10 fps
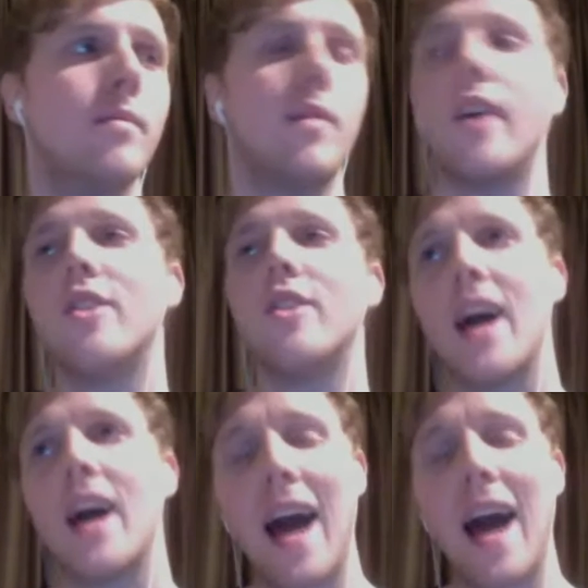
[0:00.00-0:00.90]

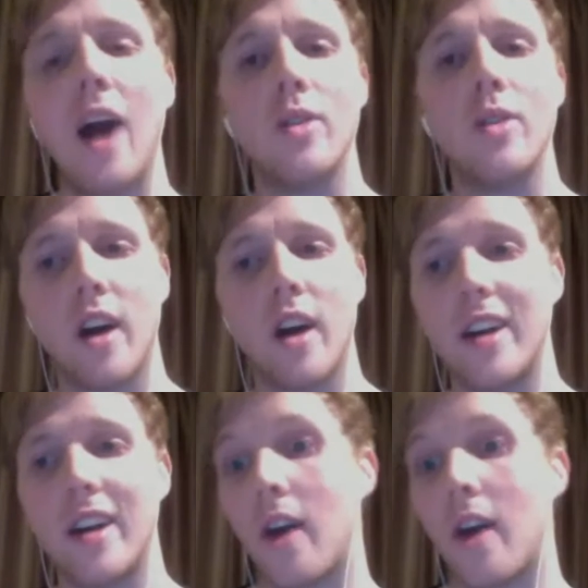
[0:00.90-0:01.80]
understand how it's done,
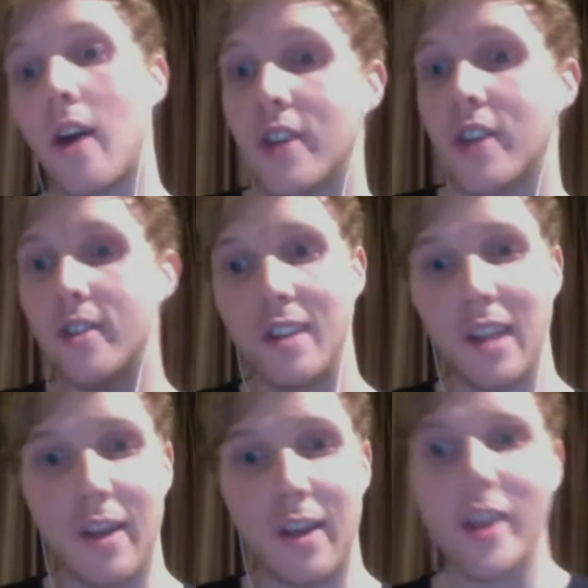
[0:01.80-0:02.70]
how the conversation is
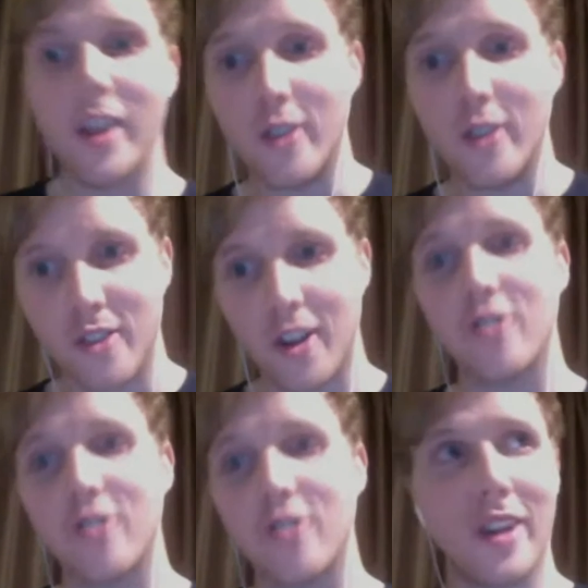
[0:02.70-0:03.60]
delivered, and then you can start
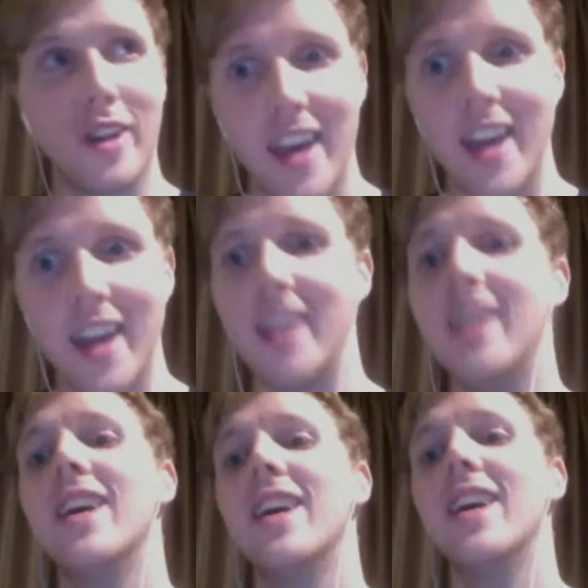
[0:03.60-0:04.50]
joining in and
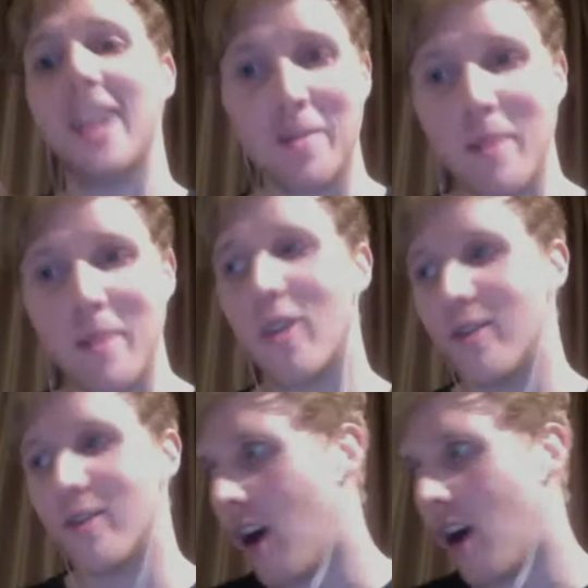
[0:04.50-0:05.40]
getting a bit more
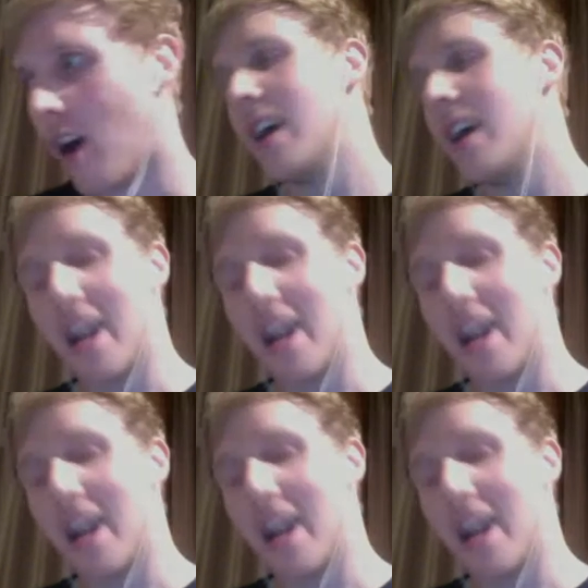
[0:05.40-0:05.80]
involved.